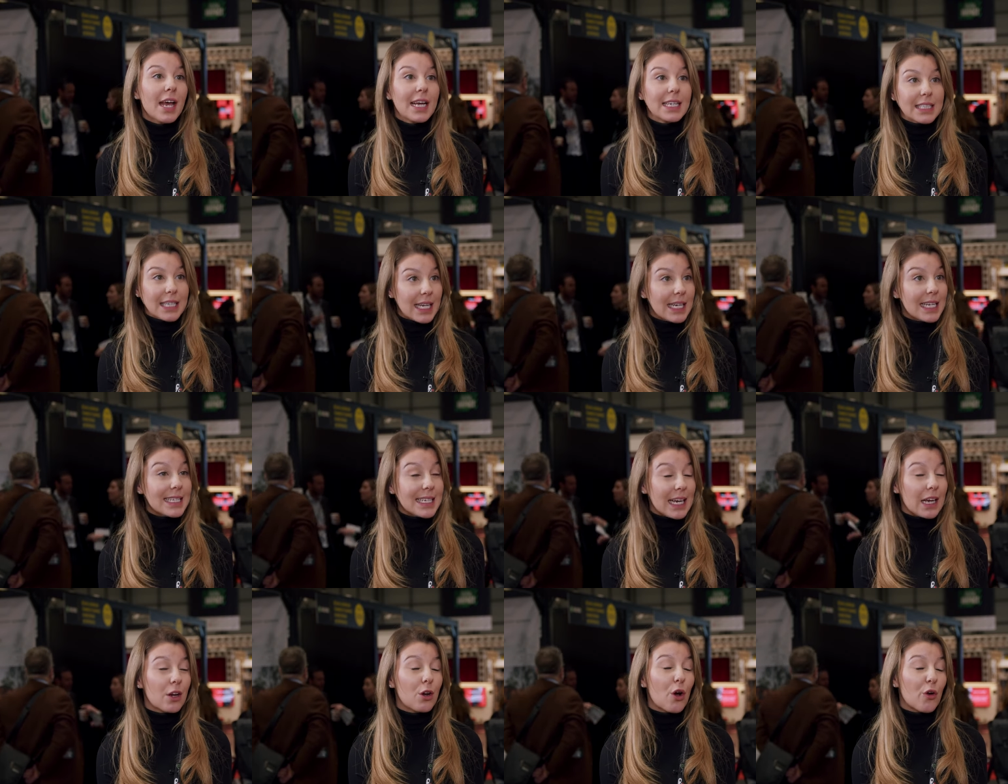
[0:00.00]
It's going to
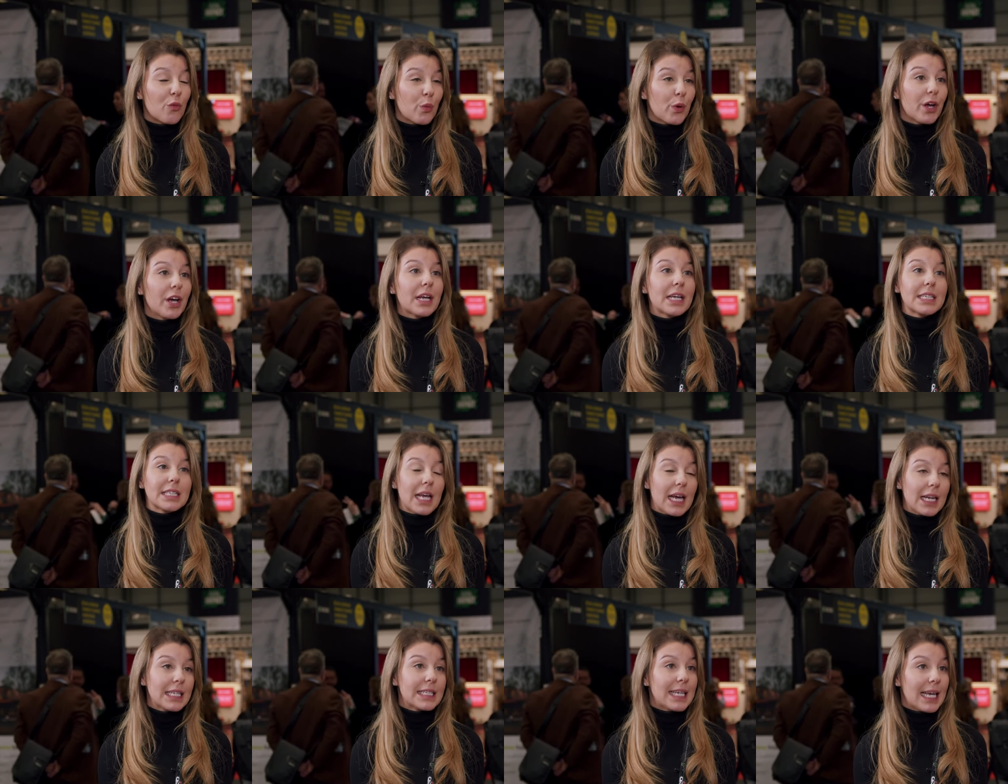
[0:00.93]
take a lot of work, it's
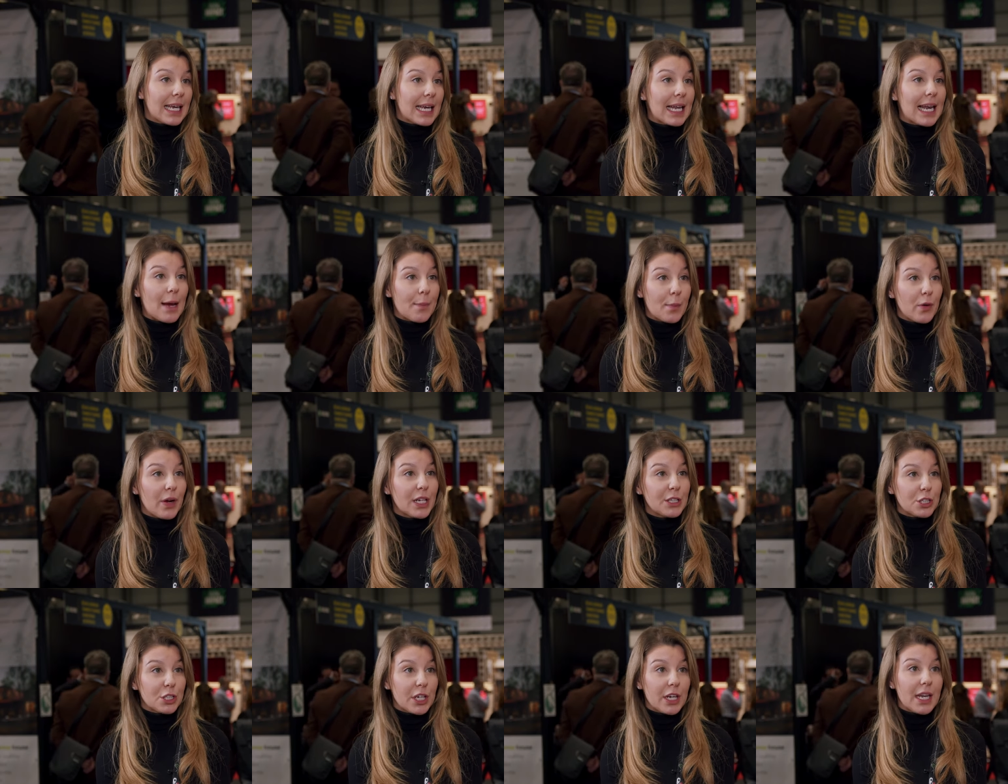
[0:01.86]
going to take
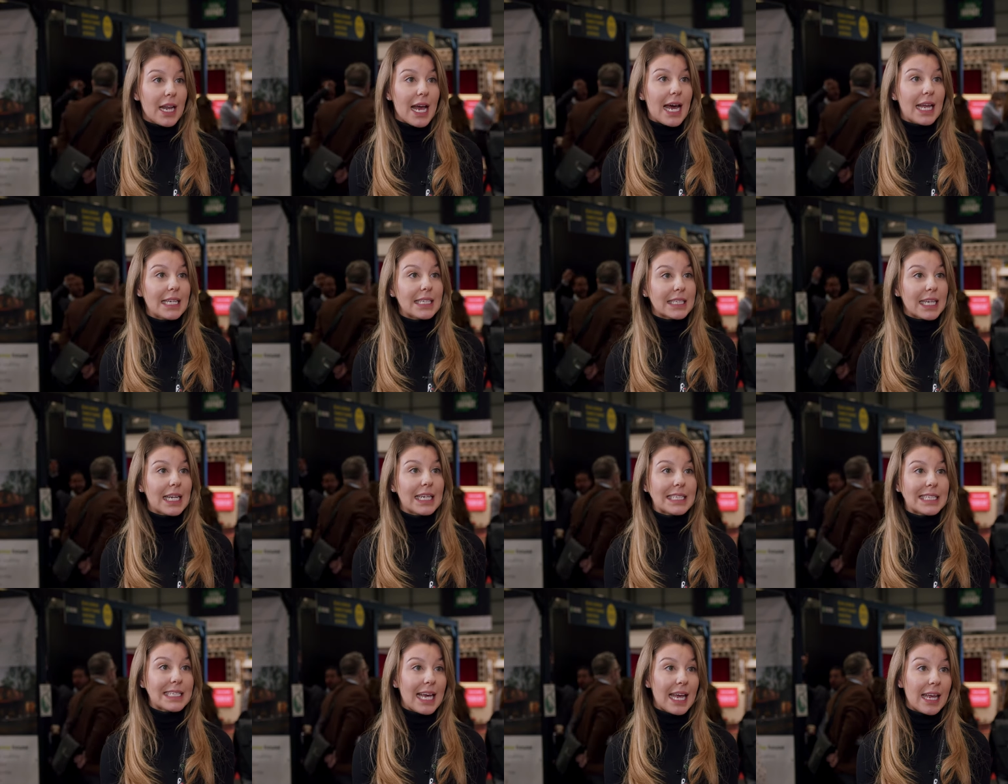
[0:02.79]
collaboration, and it's going
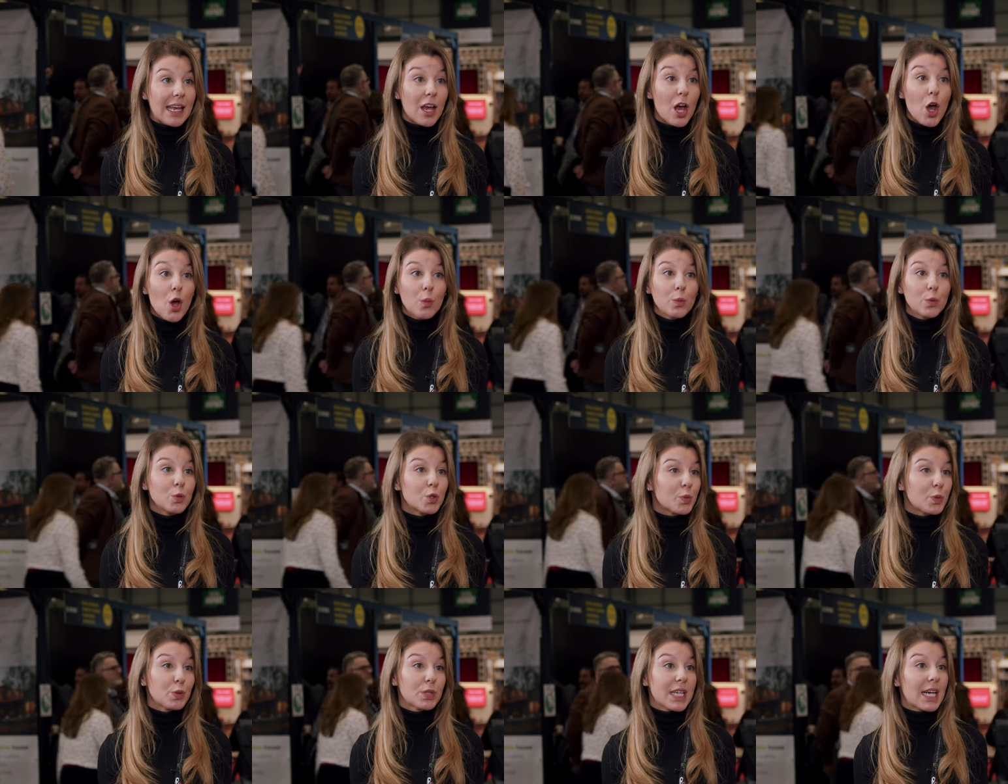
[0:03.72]
to take
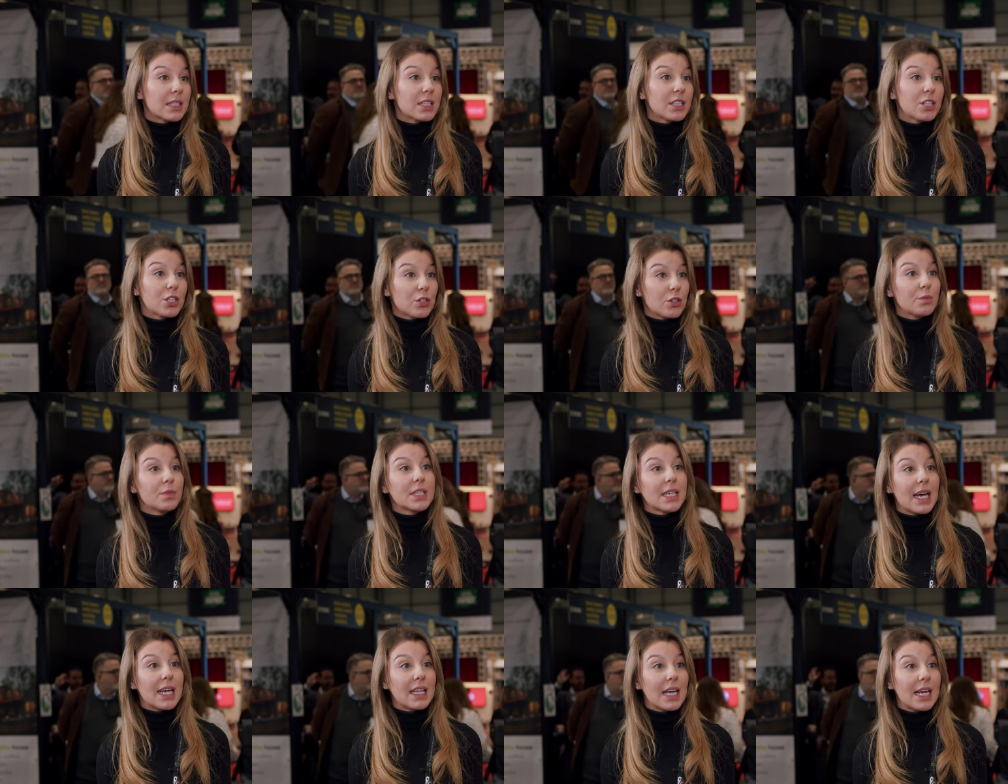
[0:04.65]
multiple sectors to come
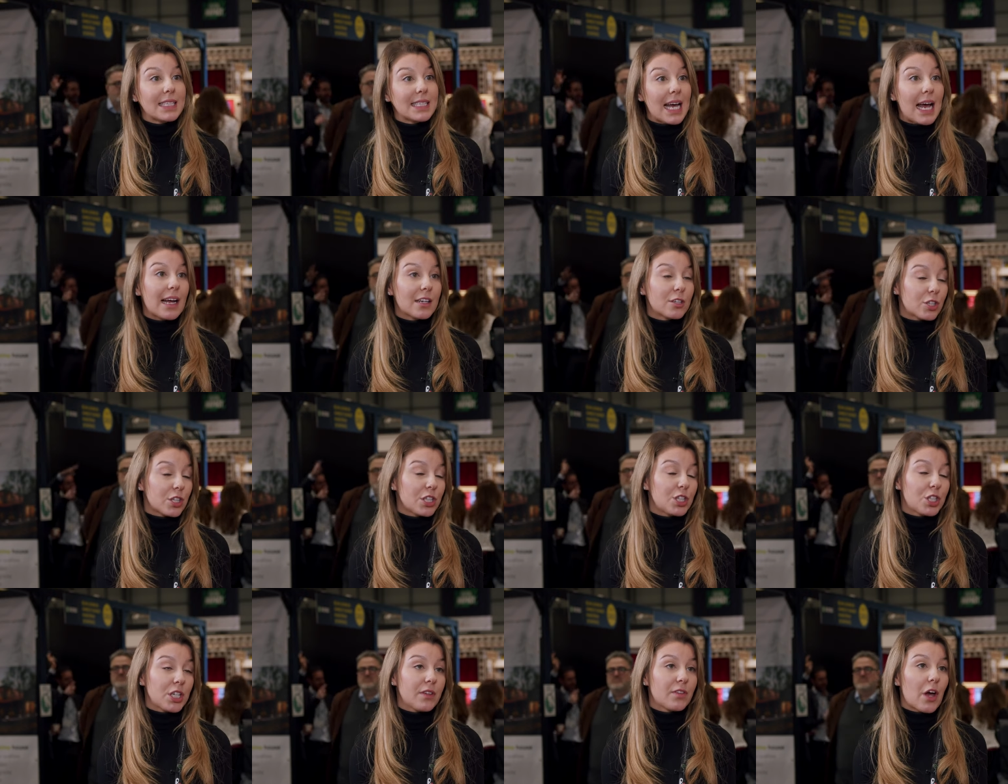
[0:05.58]
together to actually
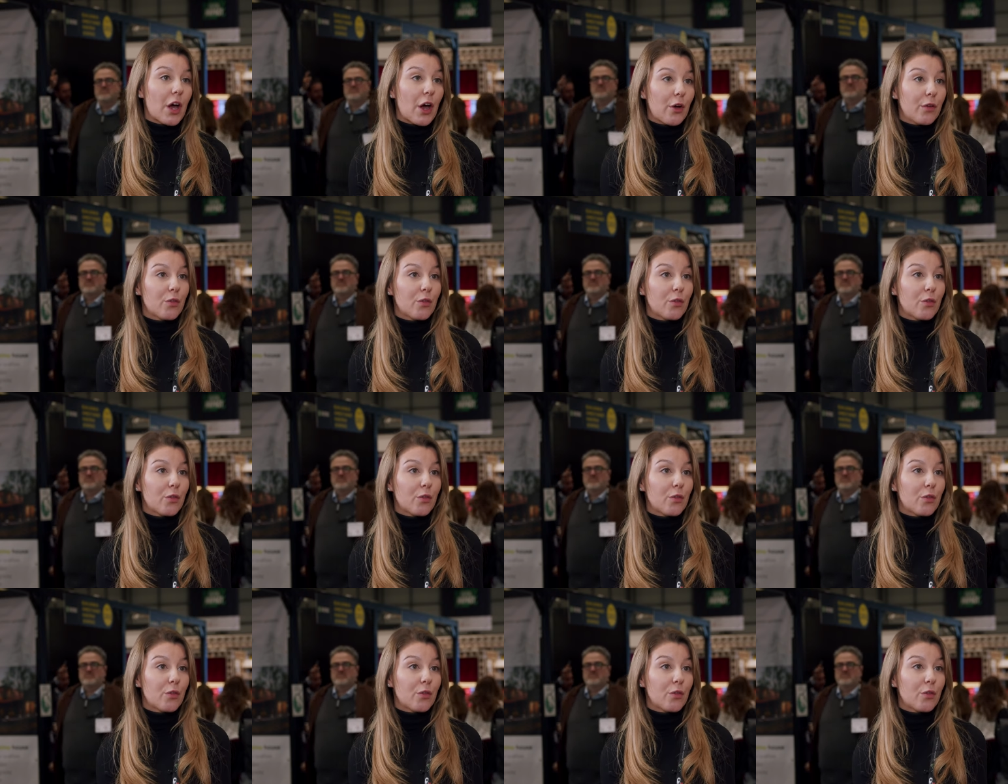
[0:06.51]
achieve that